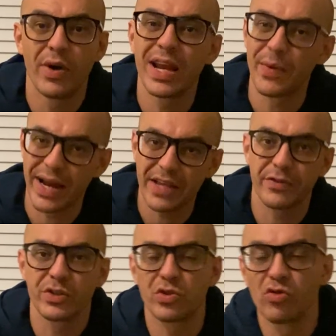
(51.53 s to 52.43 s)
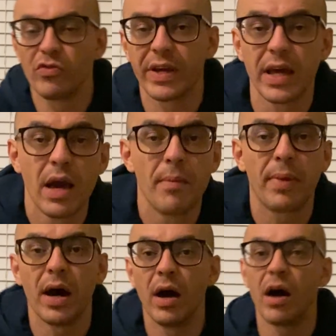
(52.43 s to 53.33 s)
Anyway, that's for the story.
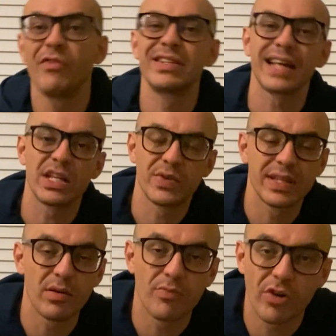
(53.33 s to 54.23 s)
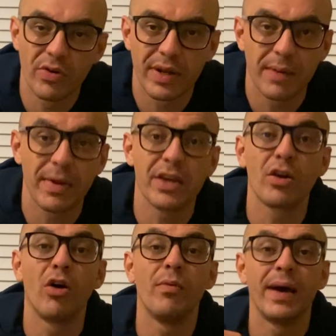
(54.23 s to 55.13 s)
But I reached out to his little bro, and I'm like,
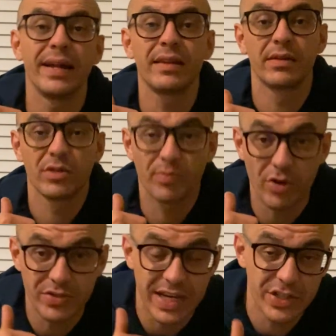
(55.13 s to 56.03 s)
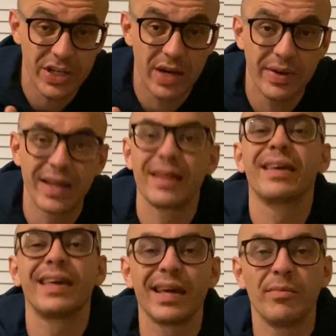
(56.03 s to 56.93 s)
yo, man, your bro's out of jail, innit?
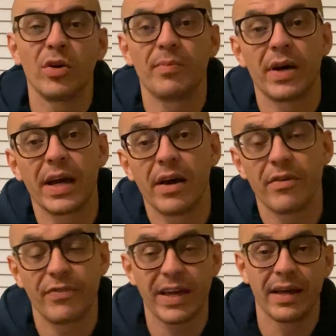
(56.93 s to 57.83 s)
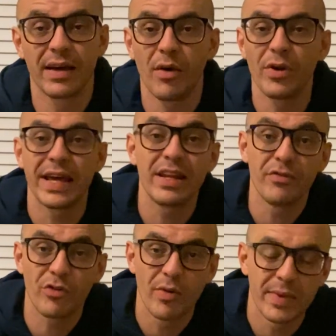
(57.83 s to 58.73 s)
Get him on my thing. I want to
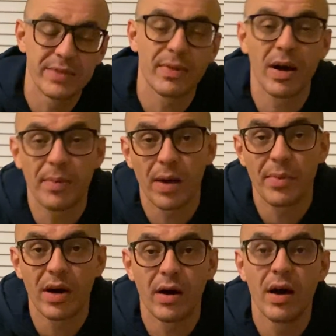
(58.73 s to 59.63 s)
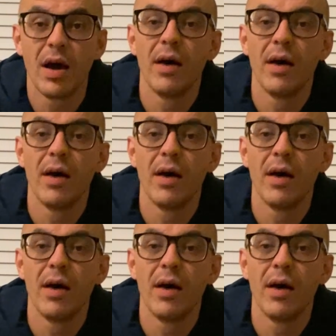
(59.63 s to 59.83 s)
interview him and blah, blah, blah.